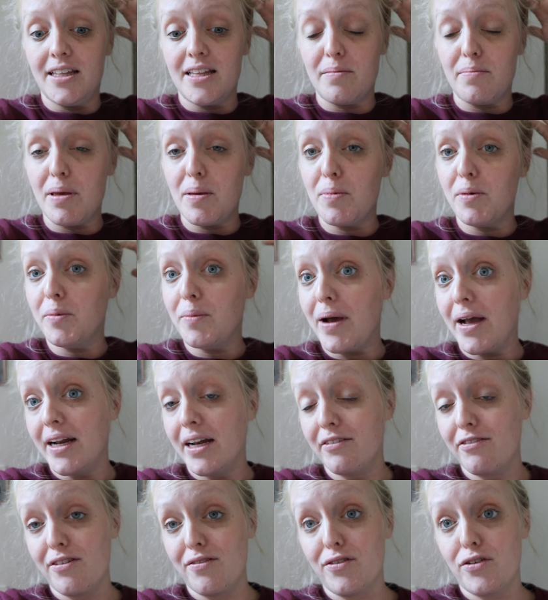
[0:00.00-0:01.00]
than people might
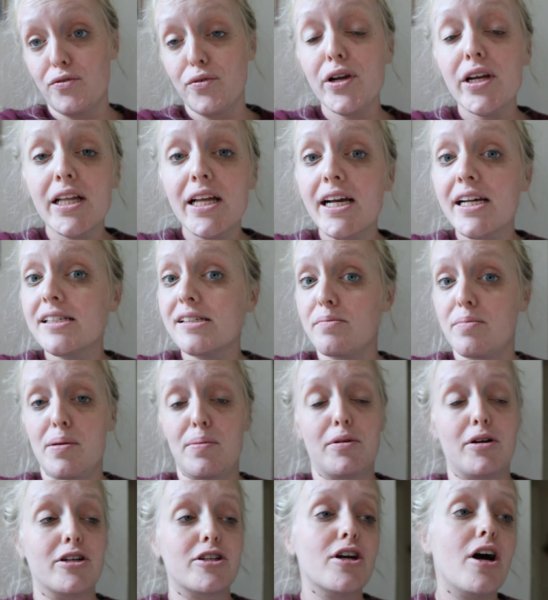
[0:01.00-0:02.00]
have even realized, and
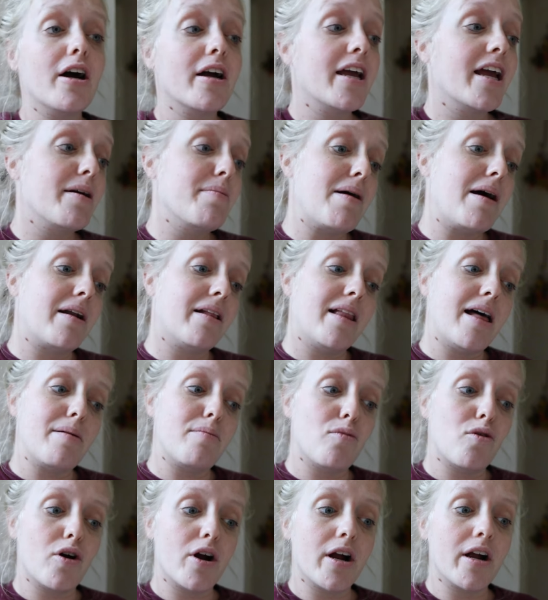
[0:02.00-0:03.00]
people are talking about a
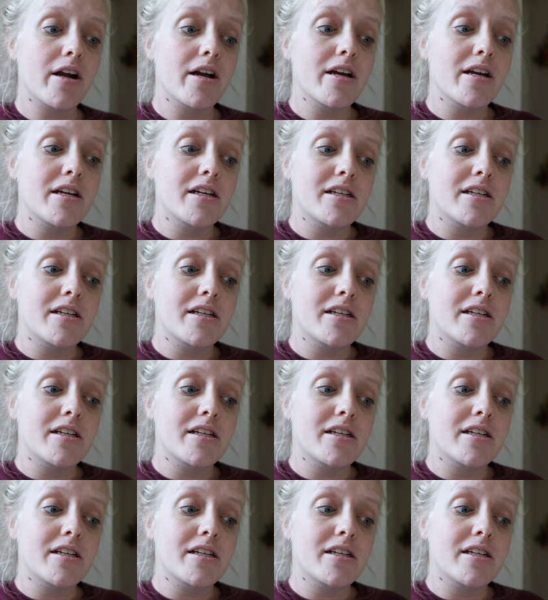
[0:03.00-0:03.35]
lot more.